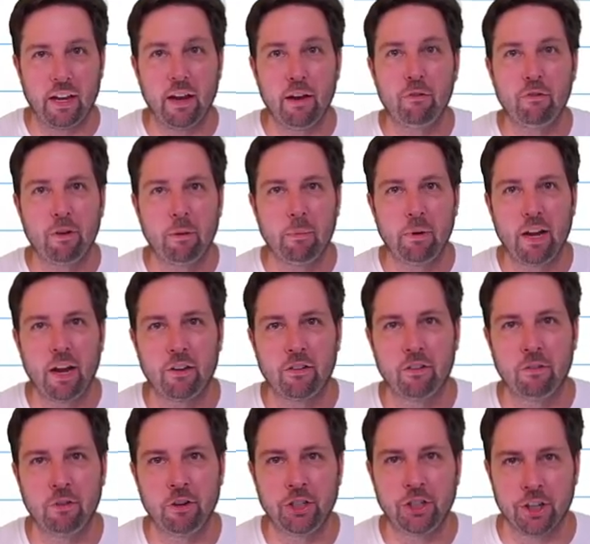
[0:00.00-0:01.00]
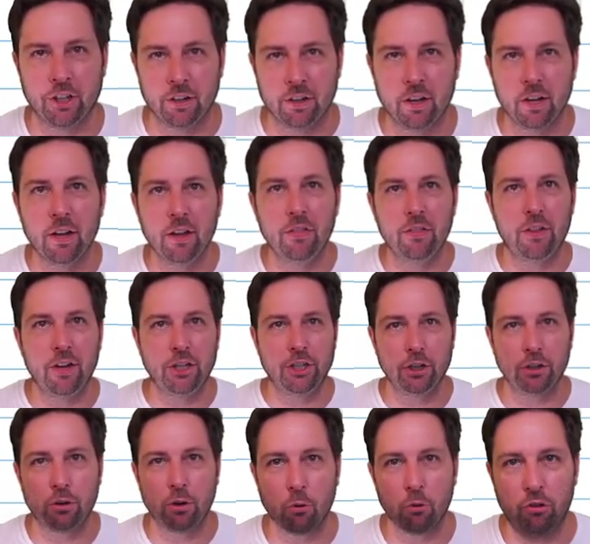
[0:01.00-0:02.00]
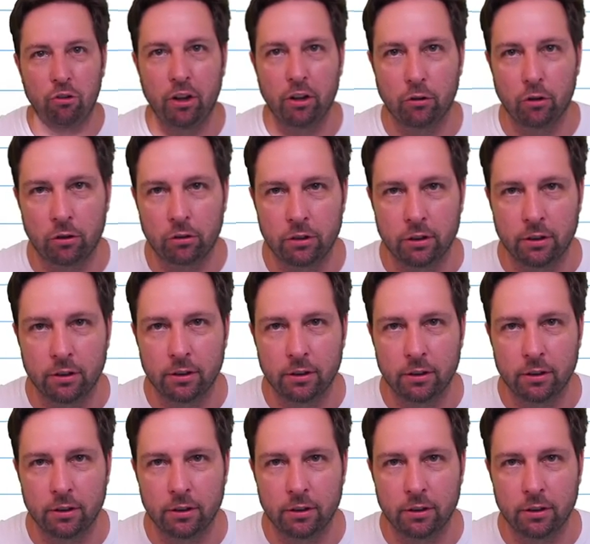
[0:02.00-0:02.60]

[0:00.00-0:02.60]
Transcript: if somebody has a vision, they should go see a doctor.